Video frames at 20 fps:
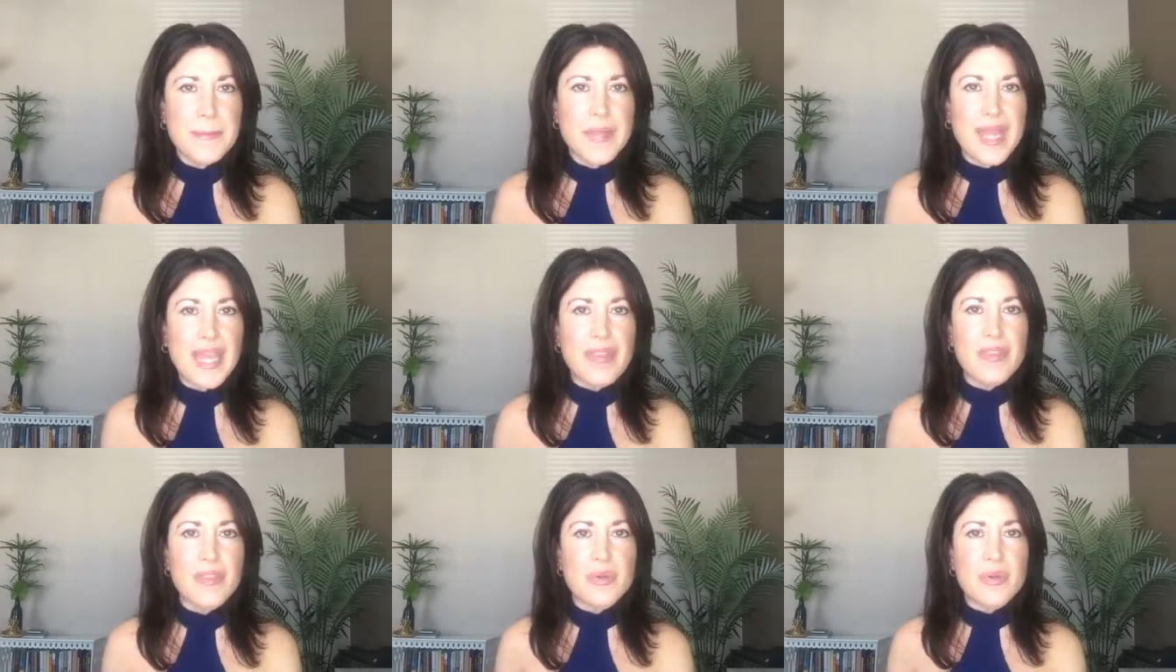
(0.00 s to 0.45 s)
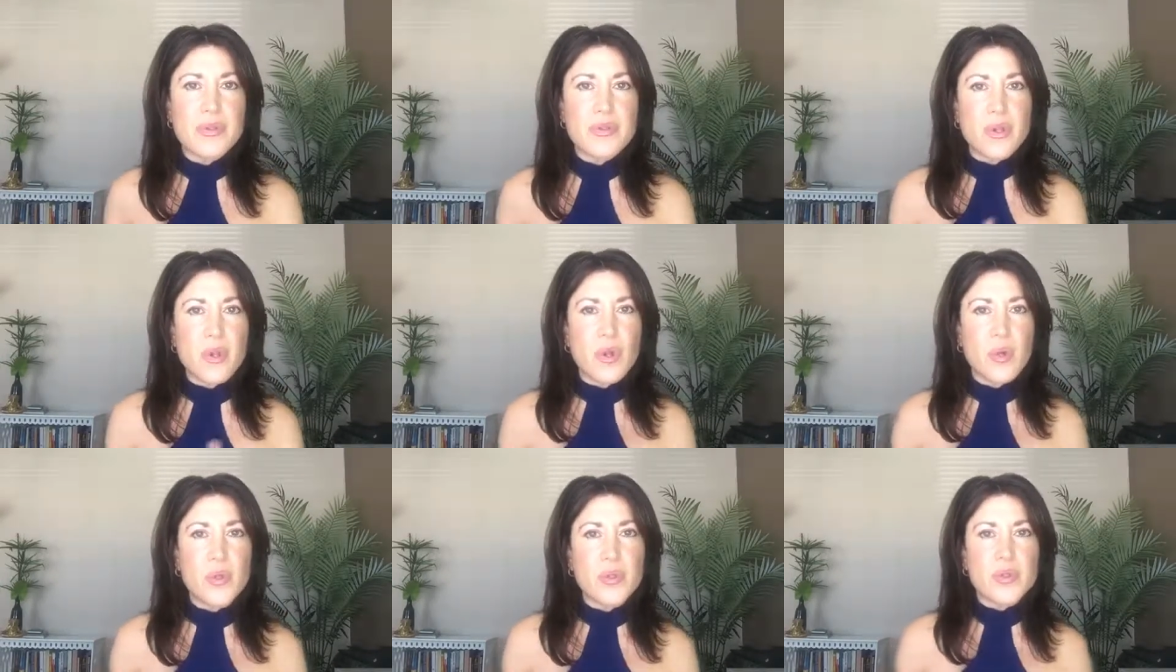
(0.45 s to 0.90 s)
and those
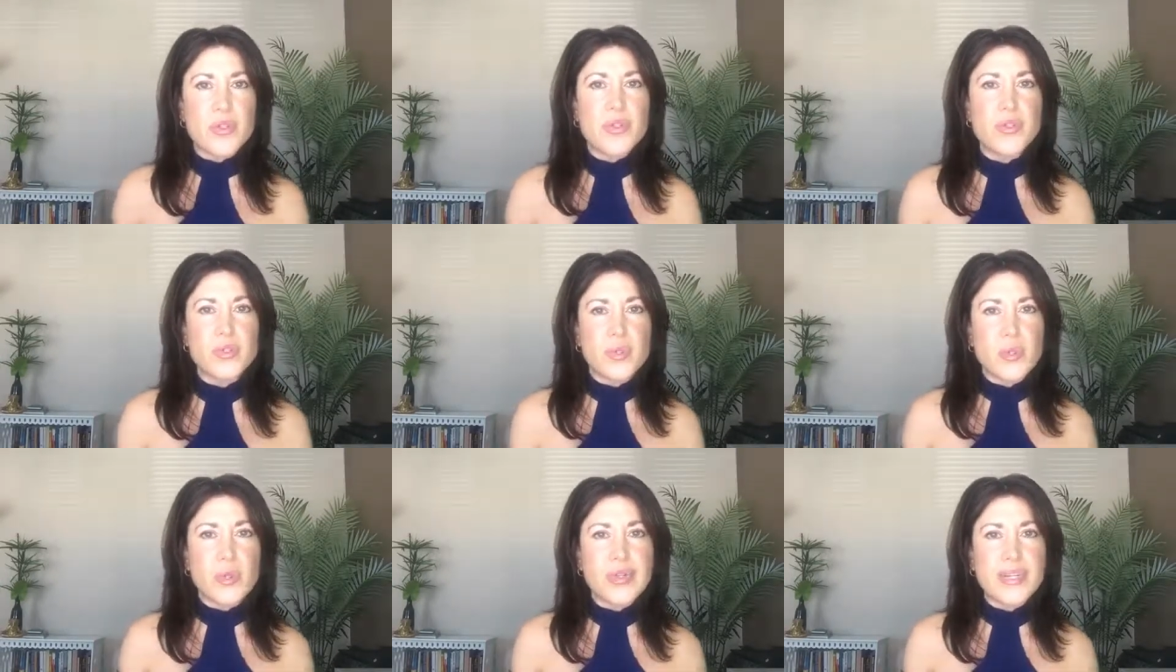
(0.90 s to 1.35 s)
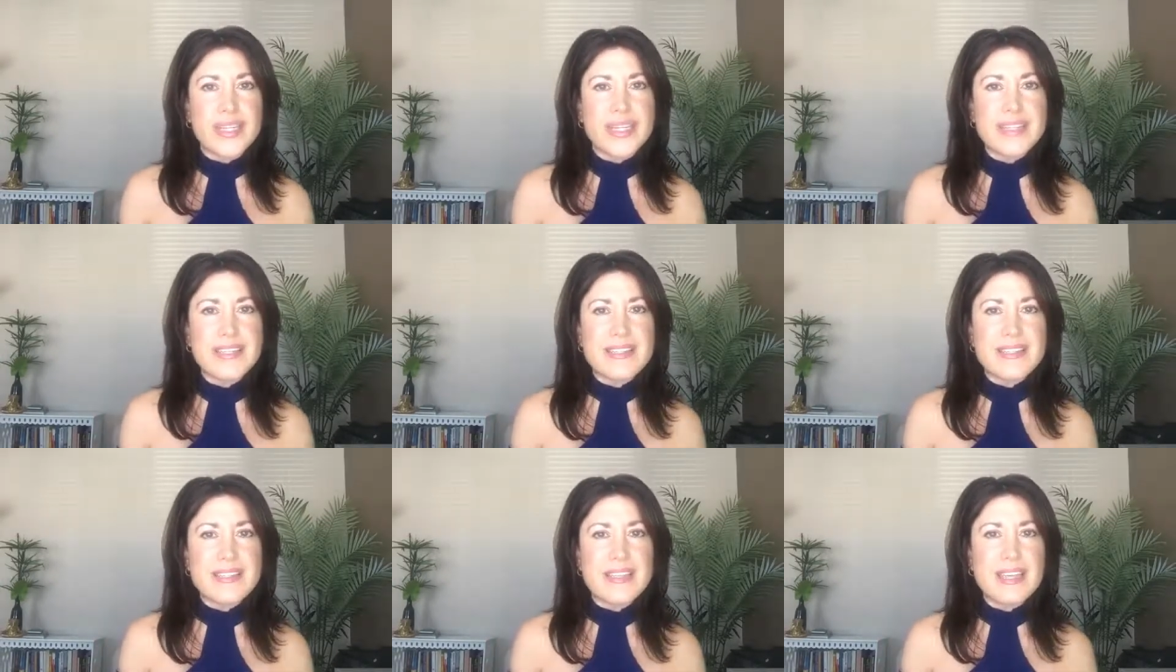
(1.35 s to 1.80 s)
old
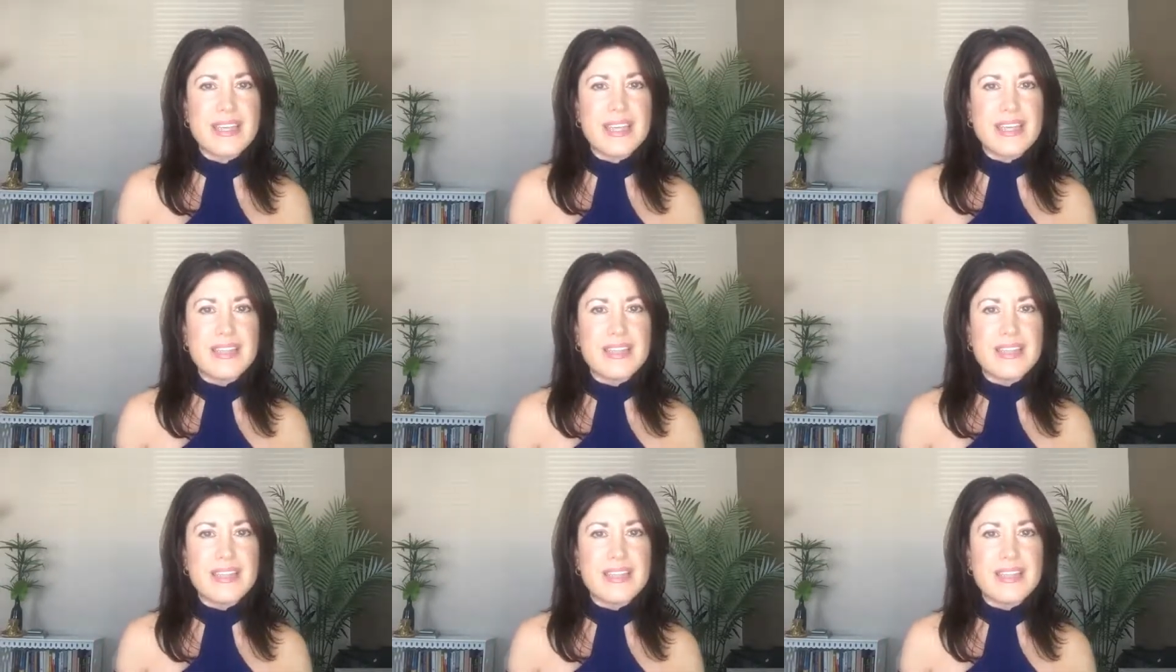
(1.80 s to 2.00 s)
stories